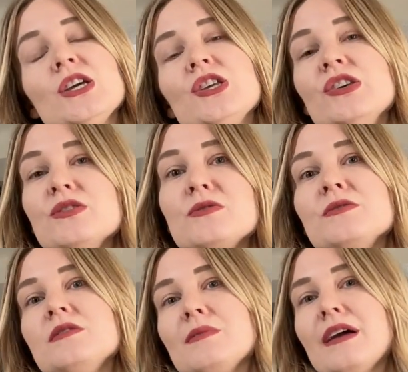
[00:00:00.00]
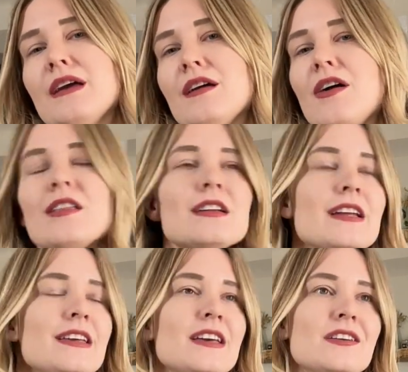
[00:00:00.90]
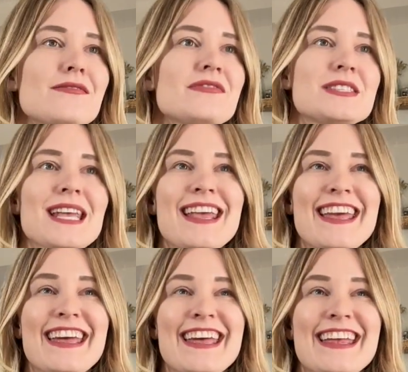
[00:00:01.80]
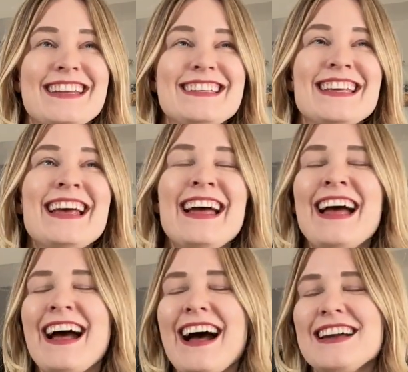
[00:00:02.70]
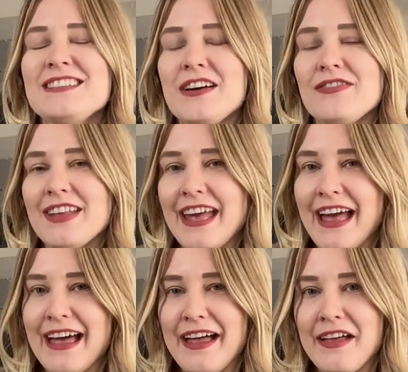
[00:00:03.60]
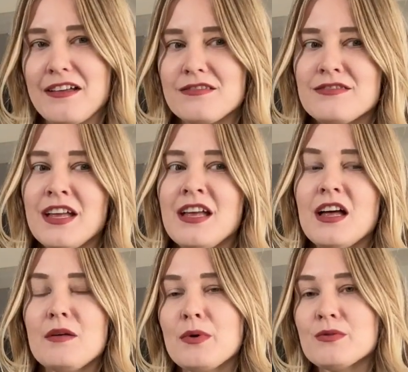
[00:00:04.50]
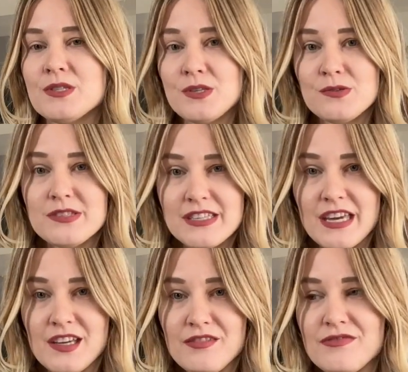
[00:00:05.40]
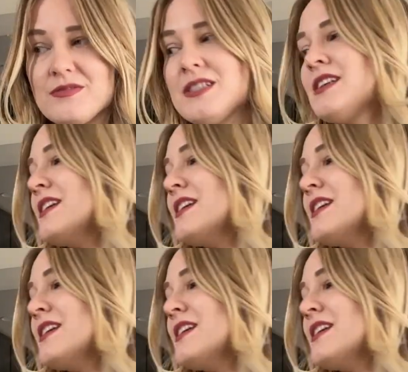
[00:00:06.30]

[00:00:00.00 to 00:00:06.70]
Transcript: use my holiday gifts, and I definitely have a most used gift